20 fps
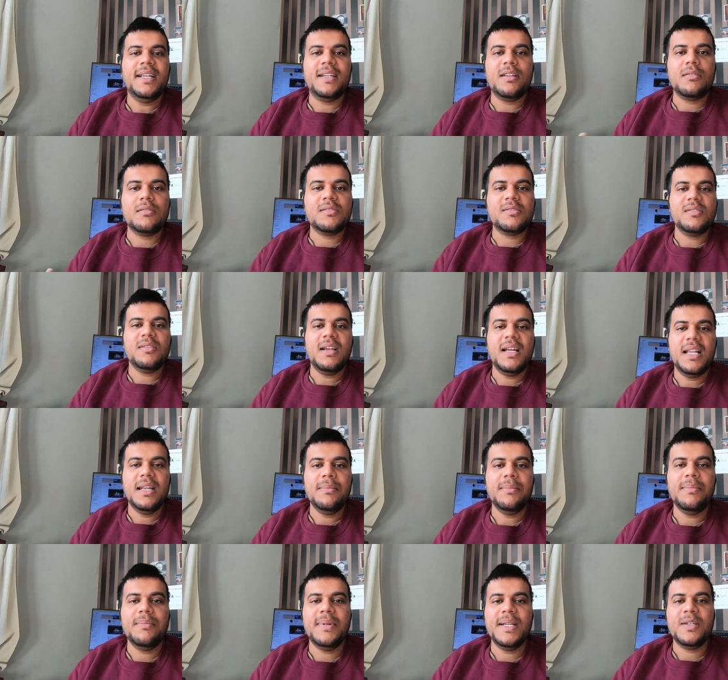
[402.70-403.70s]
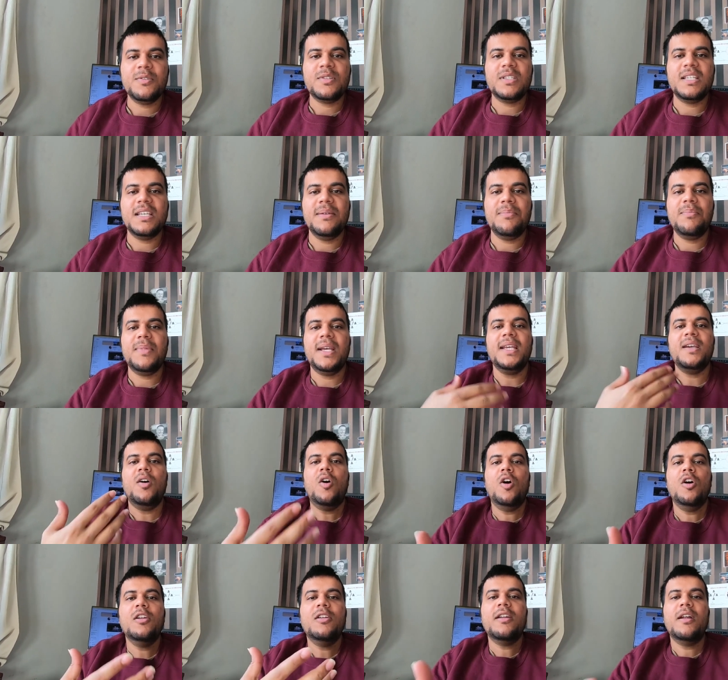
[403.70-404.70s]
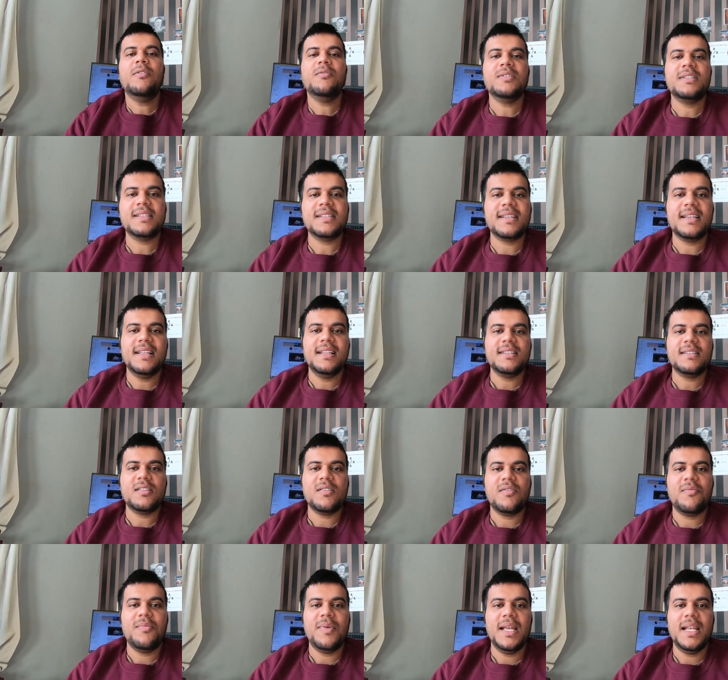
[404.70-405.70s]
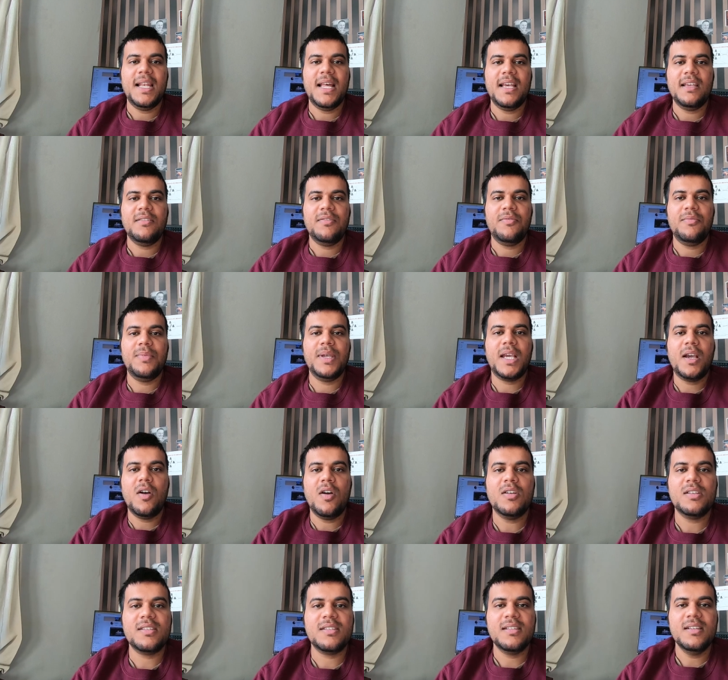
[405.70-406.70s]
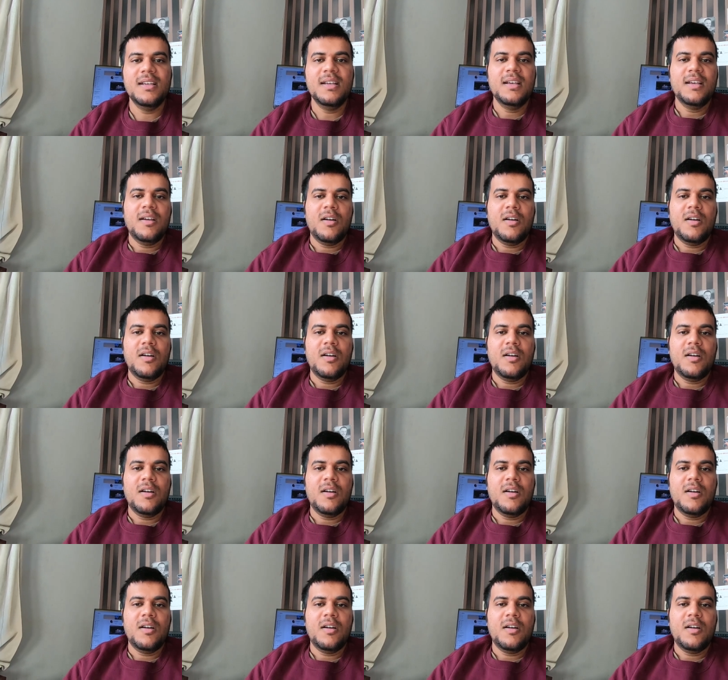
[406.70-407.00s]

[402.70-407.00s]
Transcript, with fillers: it also helped me to shape my all-round skills of my life because